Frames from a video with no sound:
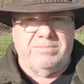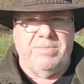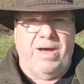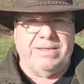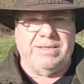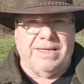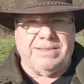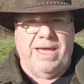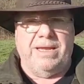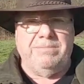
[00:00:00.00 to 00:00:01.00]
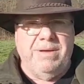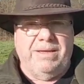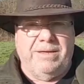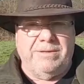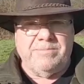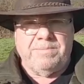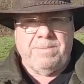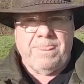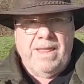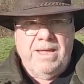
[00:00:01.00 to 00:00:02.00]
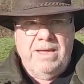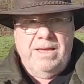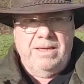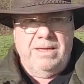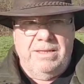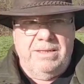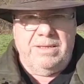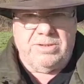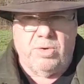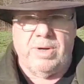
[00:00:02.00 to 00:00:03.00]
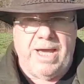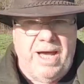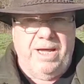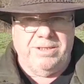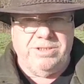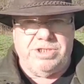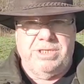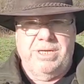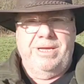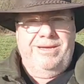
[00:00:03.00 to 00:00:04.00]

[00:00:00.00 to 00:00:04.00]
of minus 10 million, call it a hunch,